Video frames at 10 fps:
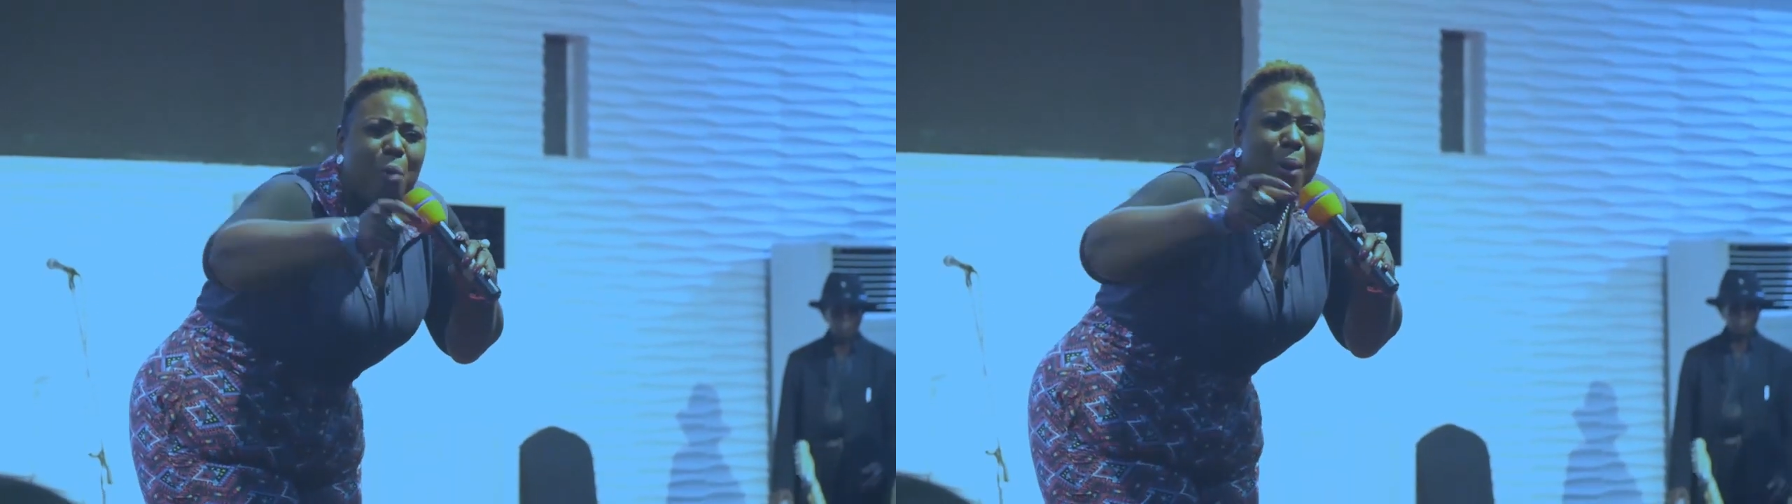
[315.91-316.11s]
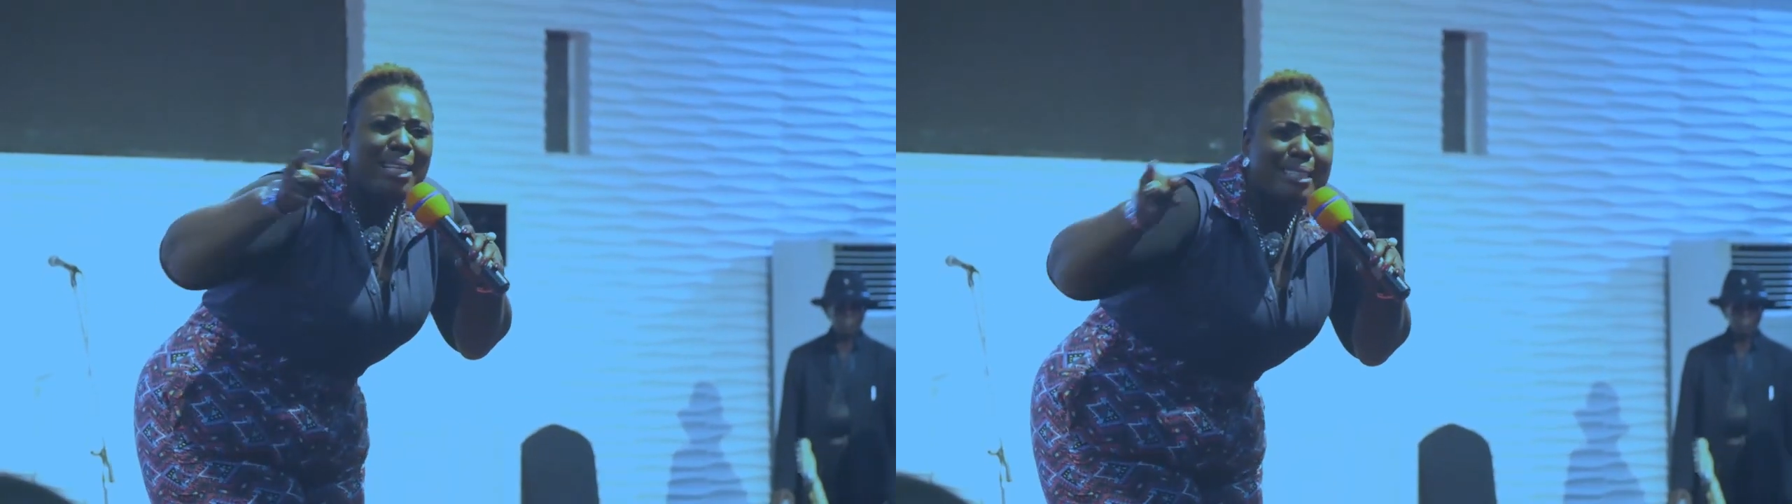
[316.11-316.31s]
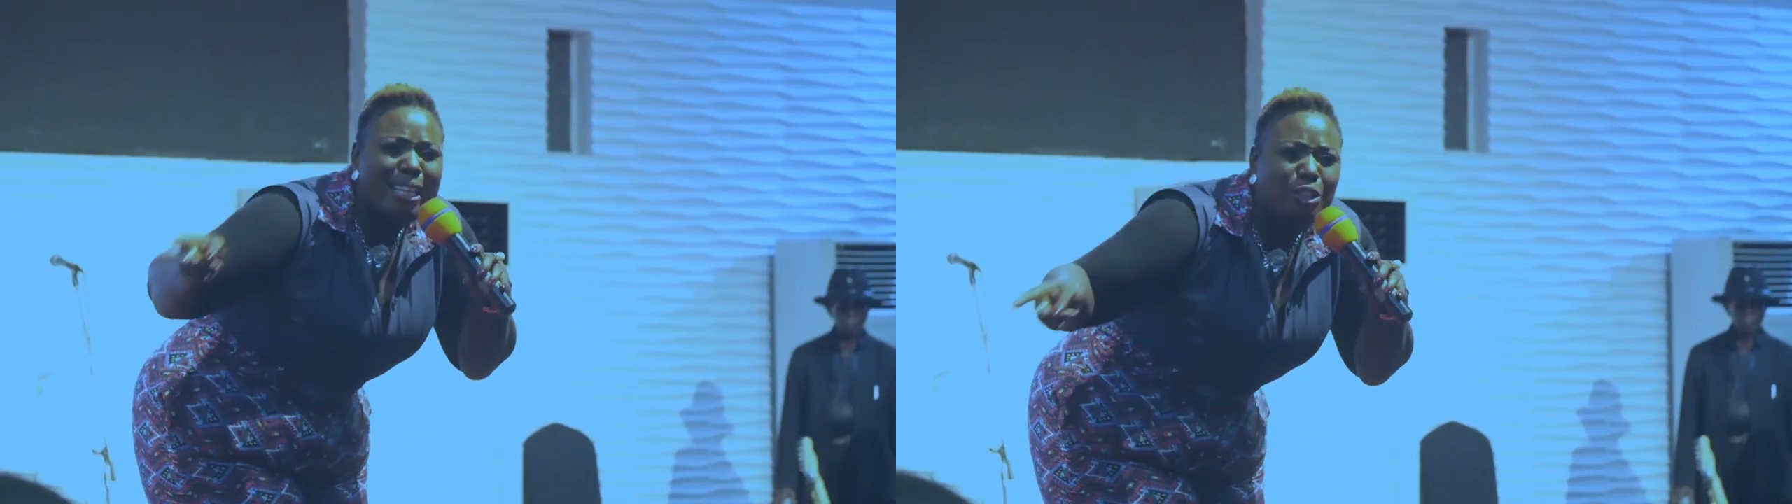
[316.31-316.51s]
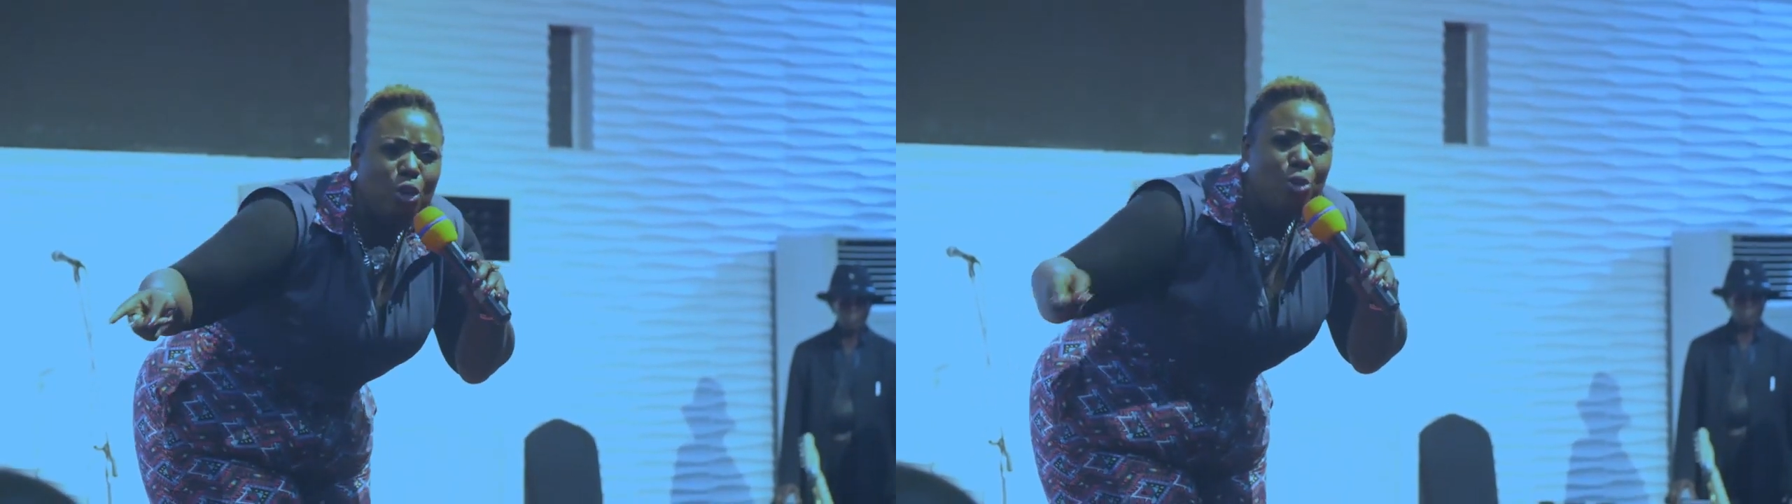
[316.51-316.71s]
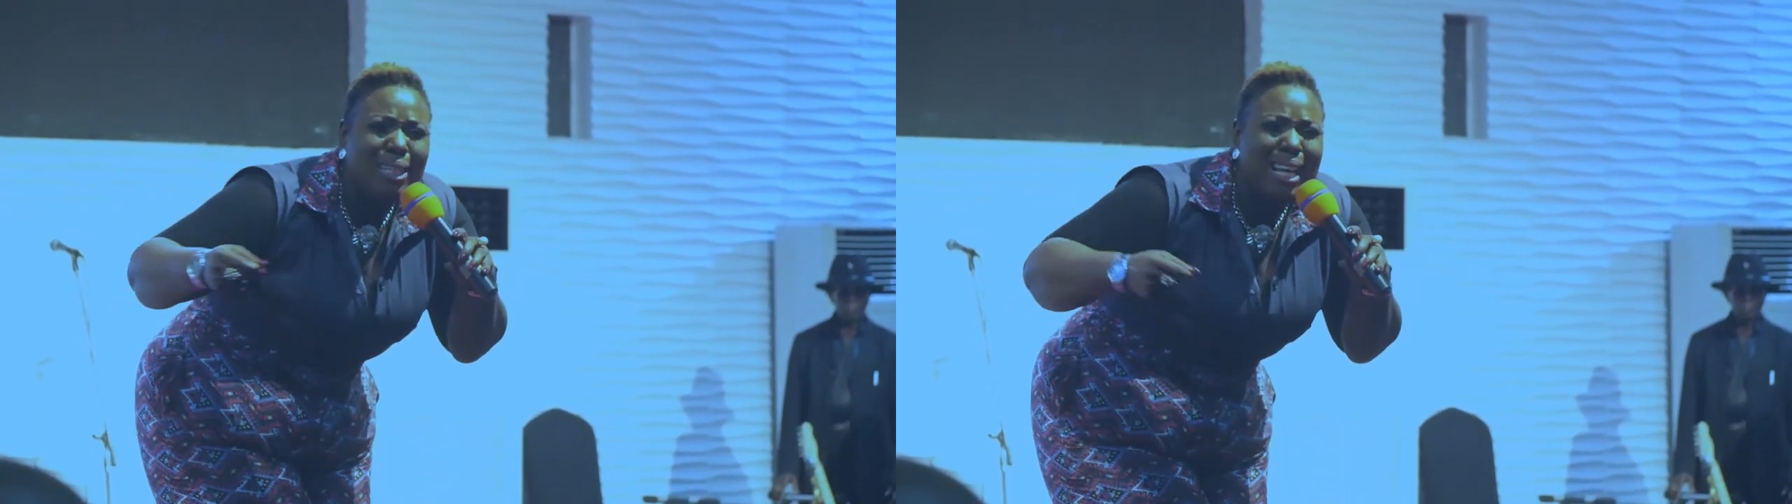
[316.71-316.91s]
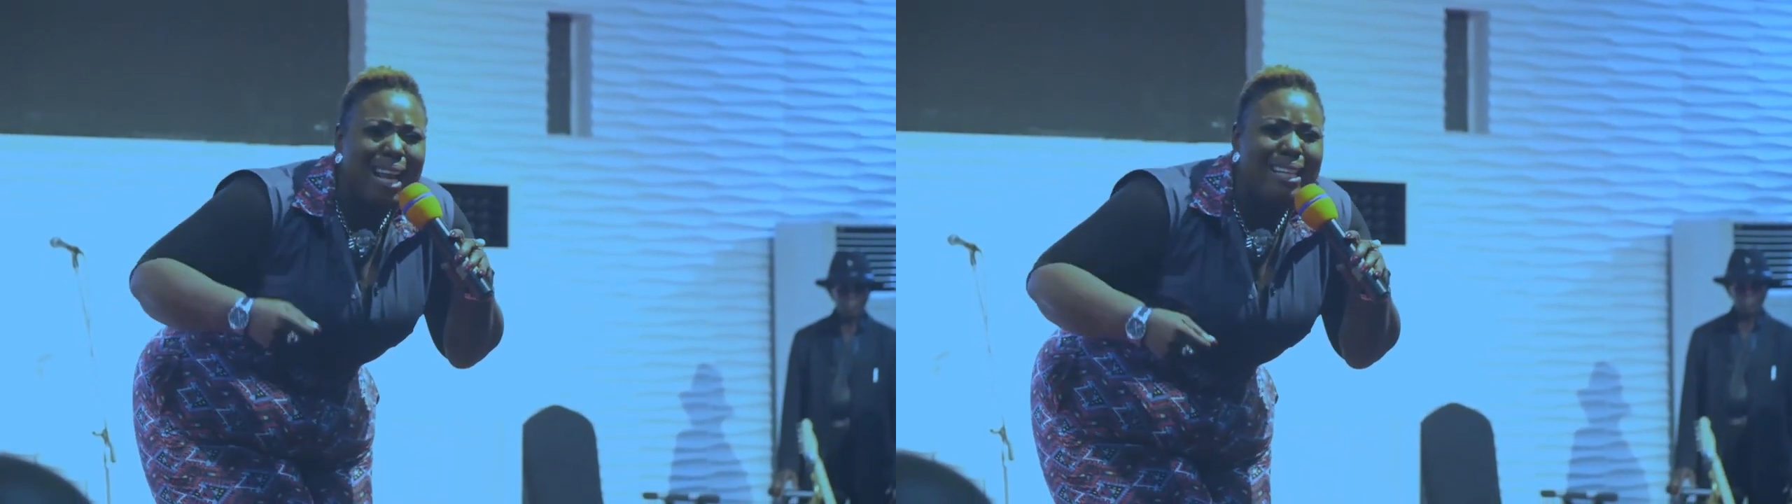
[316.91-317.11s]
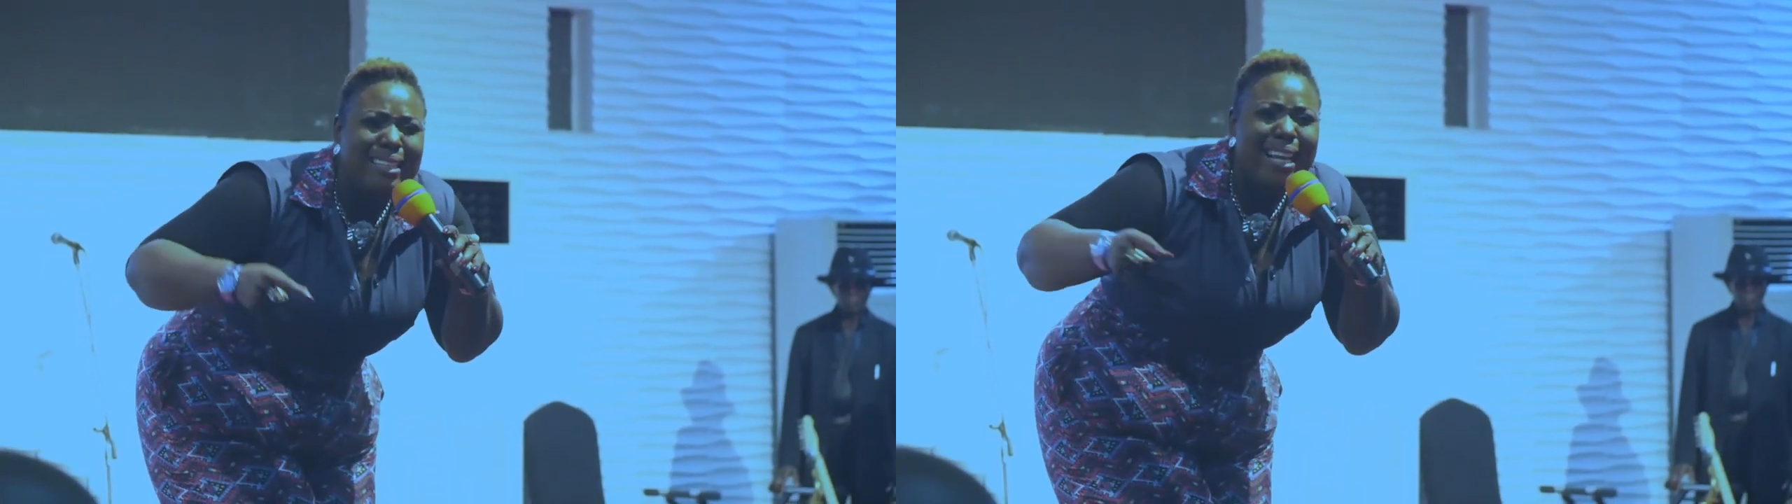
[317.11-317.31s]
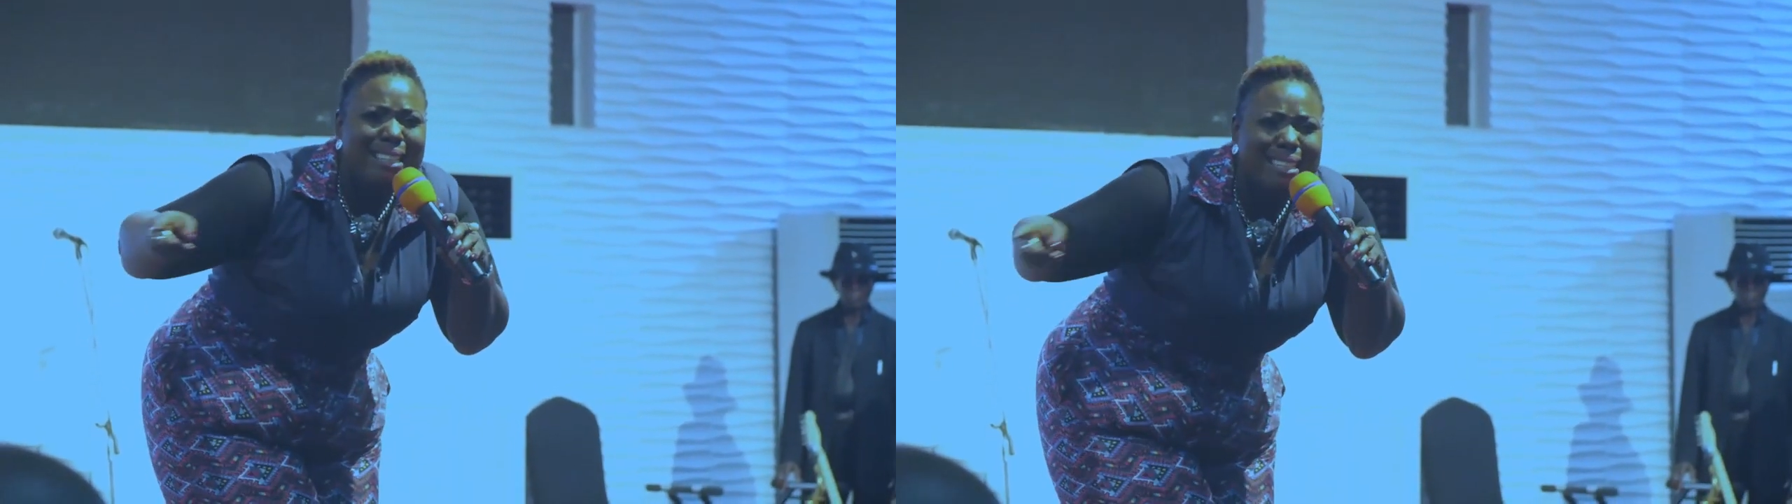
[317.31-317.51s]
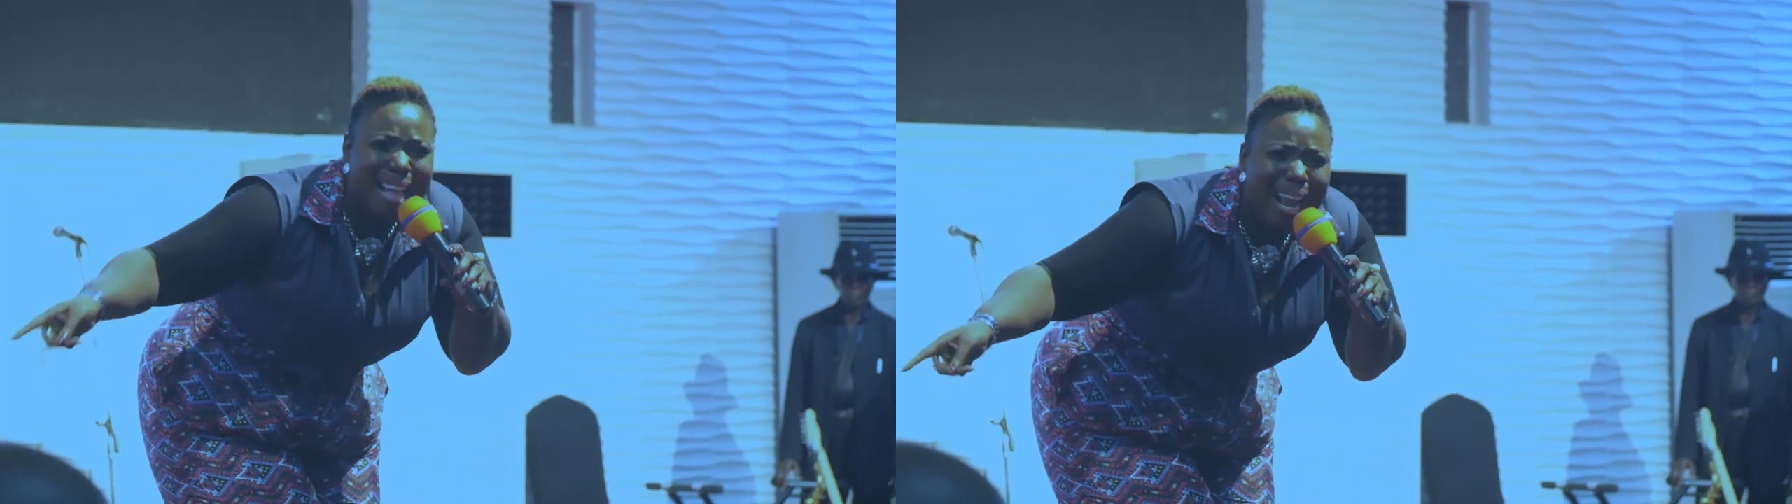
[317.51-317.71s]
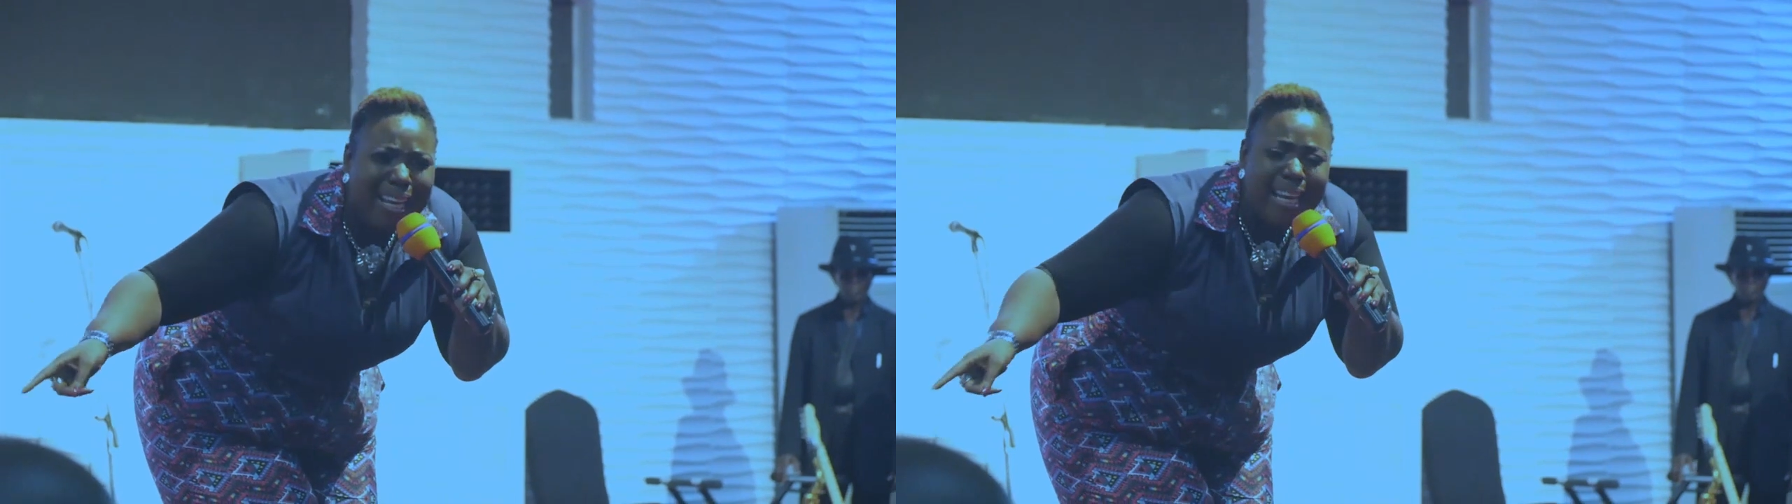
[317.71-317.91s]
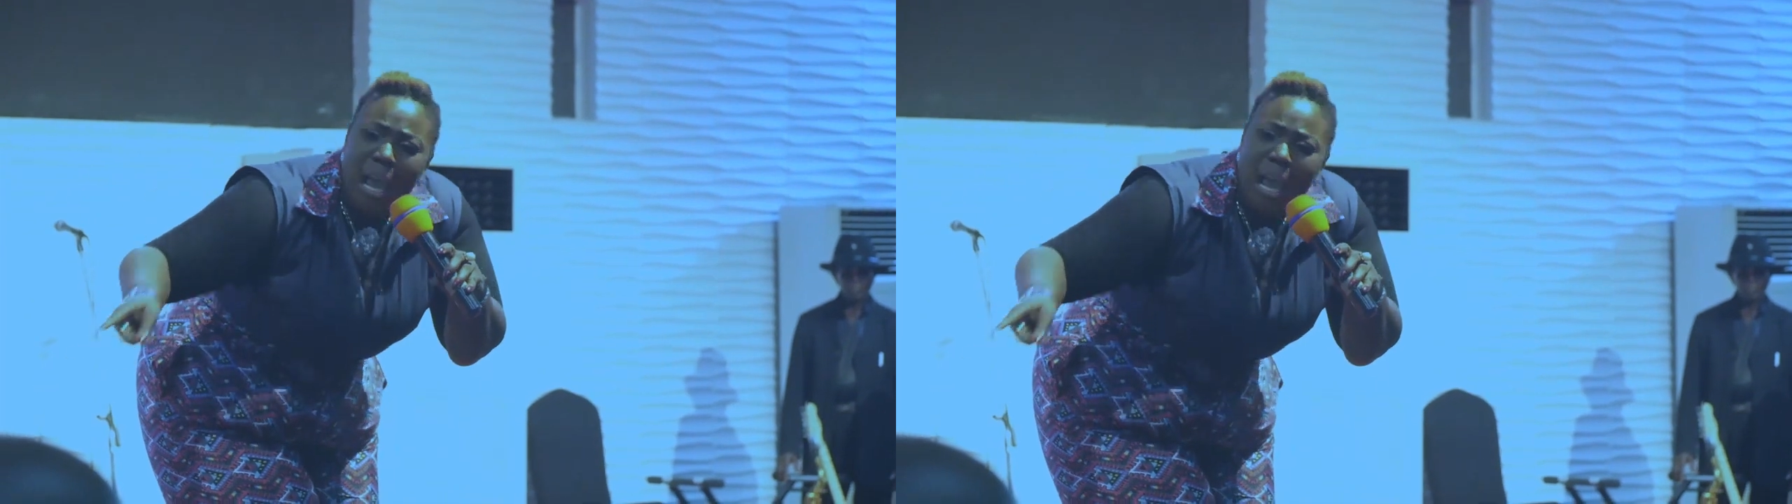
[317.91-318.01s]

where is that your daughter that they said is dying?